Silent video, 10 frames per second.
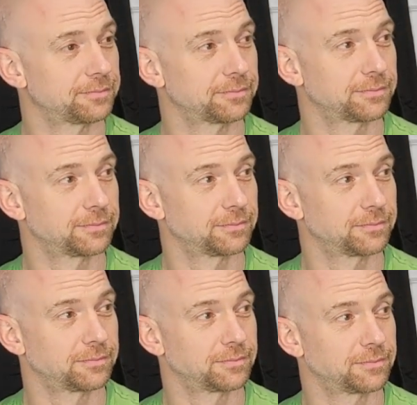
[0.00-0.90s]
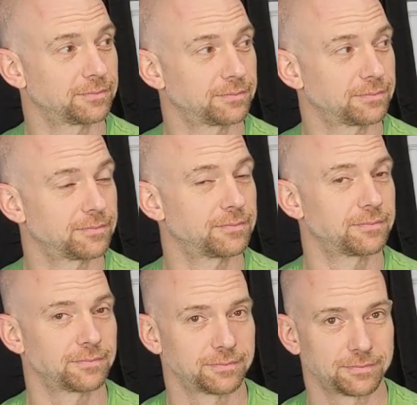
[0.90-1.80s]

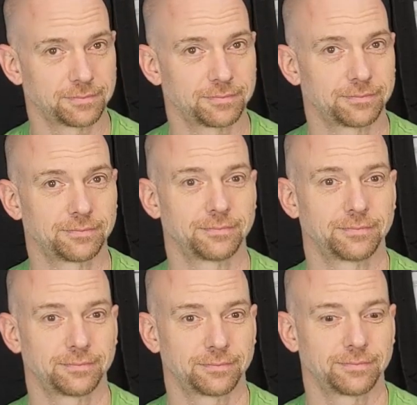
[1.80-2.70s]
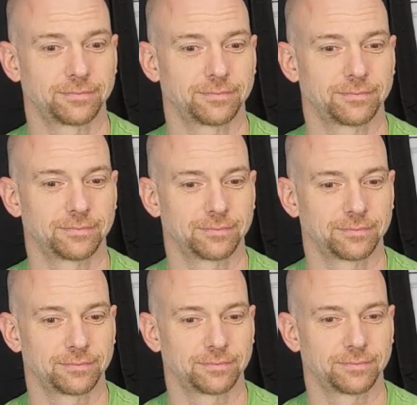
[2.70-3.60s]

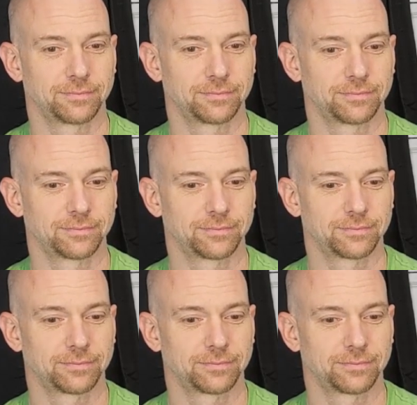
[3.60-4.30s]
This person isn't speaking.